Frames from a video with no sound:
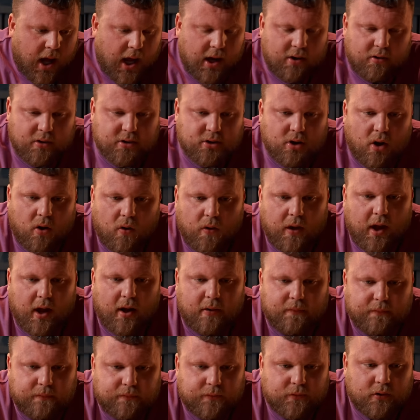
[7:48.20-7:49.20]
A result
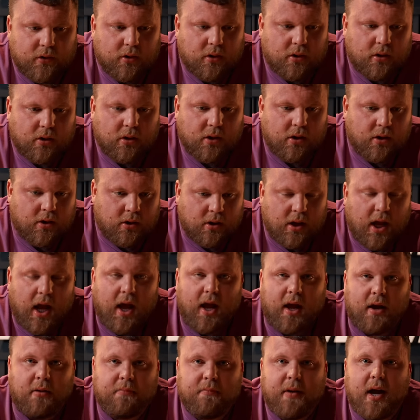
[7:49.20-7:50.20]

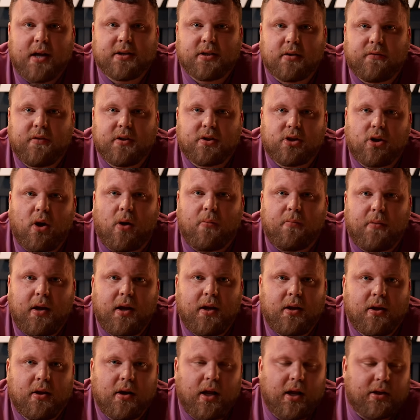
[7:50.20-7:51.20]
that massively shocked
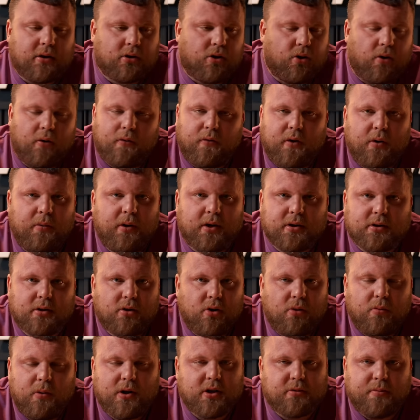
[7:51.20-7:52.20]
me, like two
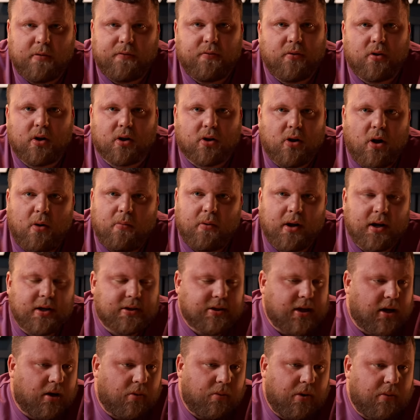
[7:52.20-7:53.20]
weeks before the comp. Like I
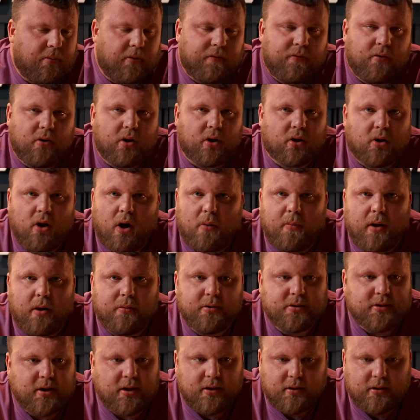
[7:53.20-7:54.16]
said, a week before the comp, I was